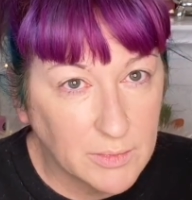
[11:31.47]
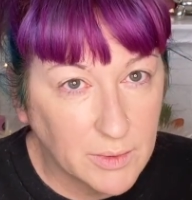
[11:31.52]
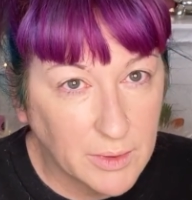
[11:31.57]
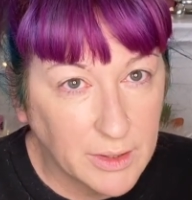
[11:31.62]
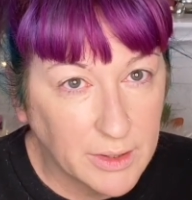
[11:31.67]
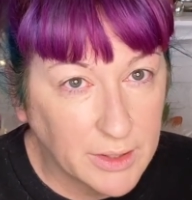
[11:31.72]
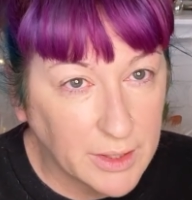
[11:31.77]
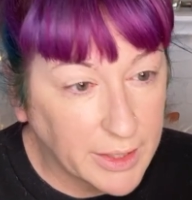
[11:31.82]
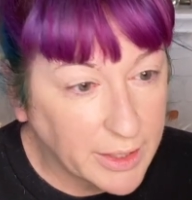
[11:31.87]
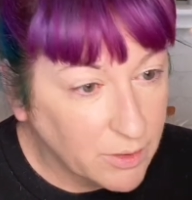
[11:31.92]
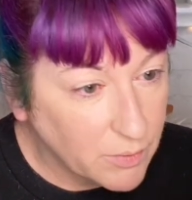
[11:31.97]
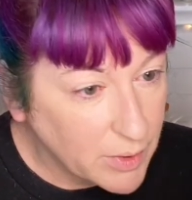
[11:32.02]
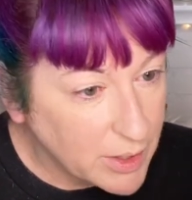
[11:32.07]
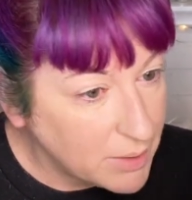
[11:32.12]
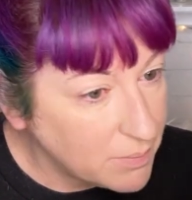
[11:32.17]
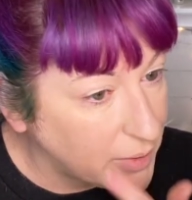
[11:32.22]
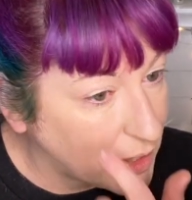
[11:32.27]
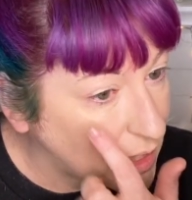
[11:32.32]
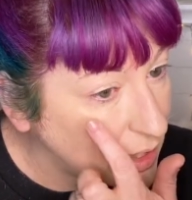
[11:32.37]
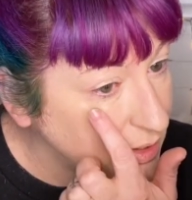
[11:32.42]

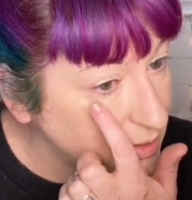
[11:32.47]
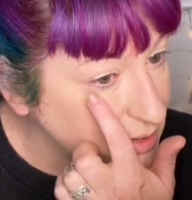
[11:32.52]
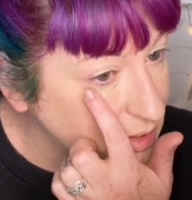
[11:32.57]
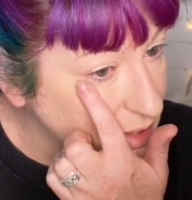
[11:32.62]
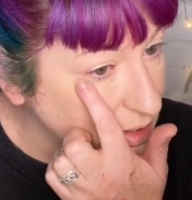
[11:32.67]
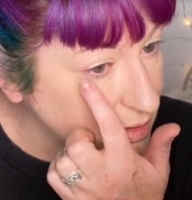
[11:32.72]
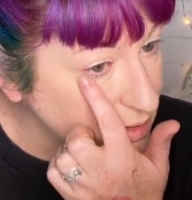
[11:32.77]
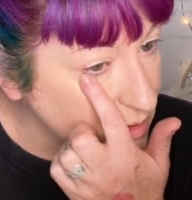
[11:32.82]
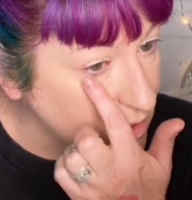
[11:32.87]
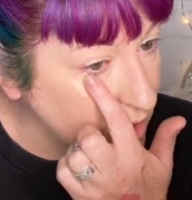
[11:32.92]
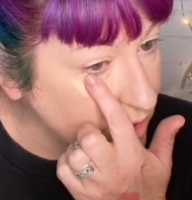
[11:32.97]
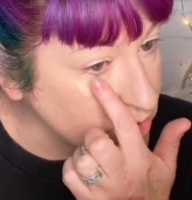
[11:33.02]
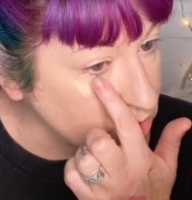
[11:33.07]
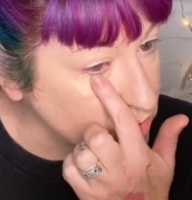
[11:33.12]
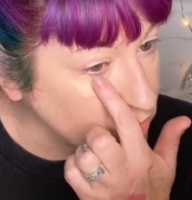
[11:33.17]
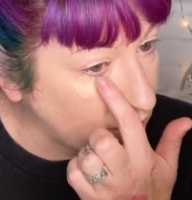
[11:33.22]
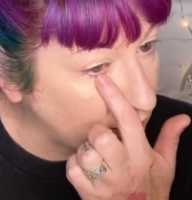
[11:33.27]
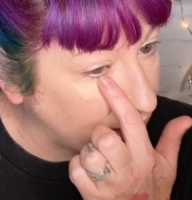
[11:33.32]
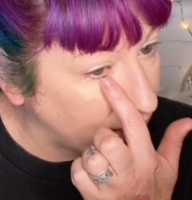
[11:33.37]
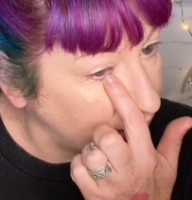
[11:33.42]
liquid because it's not
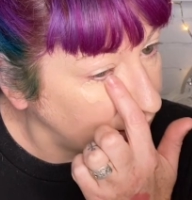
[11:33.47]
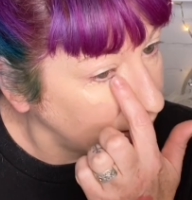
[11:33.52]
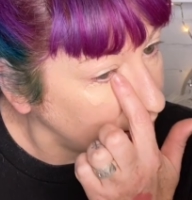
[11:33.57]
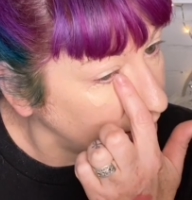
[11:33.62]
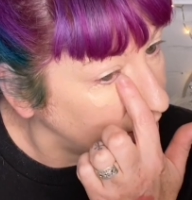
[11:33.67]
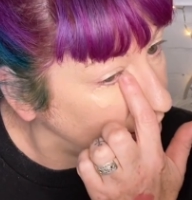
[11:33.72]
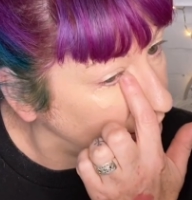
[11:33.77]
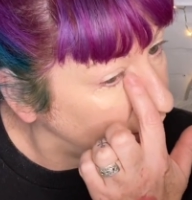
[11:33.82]
drying.